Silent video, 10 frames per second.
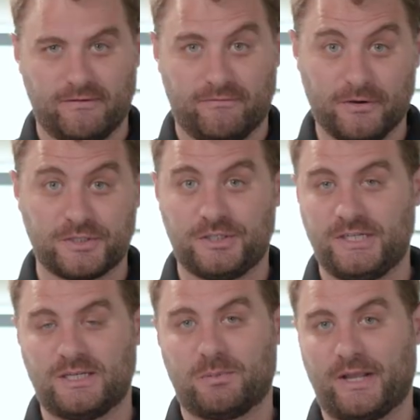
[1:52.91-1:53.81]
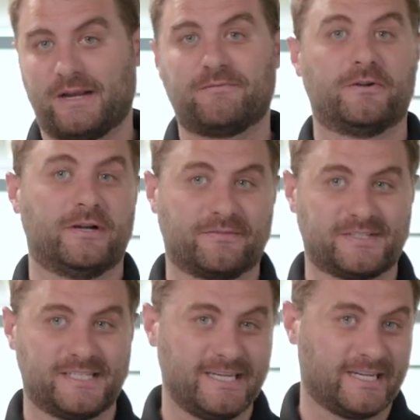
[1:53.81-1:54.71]
First, you need to plan for enough
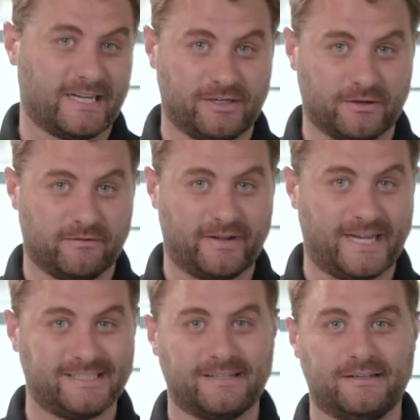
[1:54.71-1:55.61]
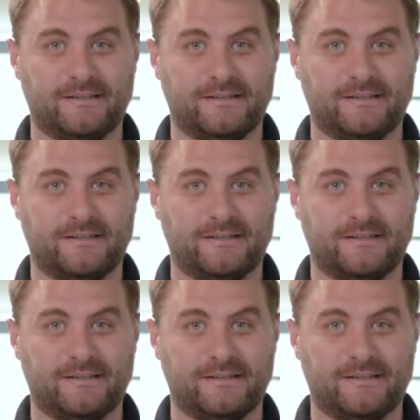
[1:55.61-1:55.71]
seating at your event.